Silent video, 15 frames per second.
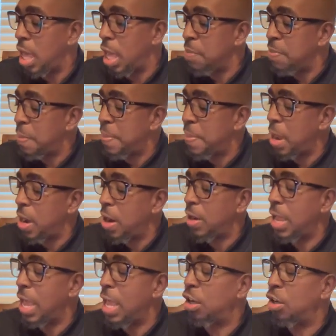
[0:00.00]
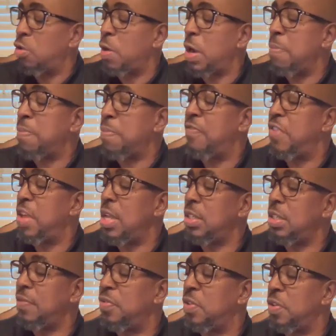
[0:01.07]
And he prepared a great
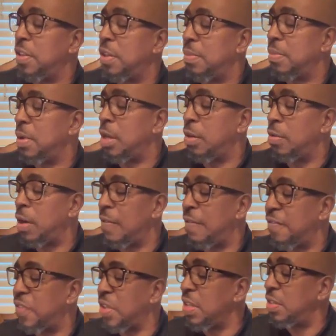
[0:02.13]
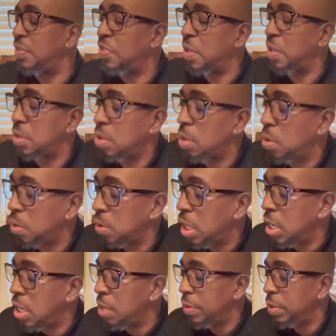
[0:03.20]
provision for them, a great feast for the,
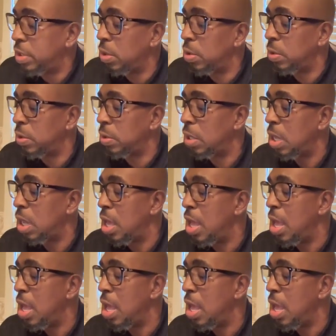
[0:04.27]
soldiers, the enemy soldiers.